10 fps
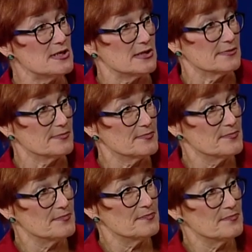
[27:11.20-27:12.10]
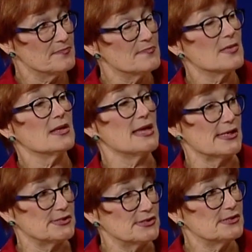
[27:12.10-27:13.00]
done,
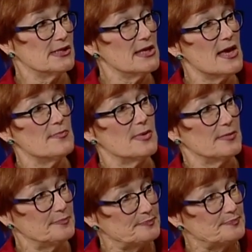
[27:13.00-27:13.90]
yes, it can be.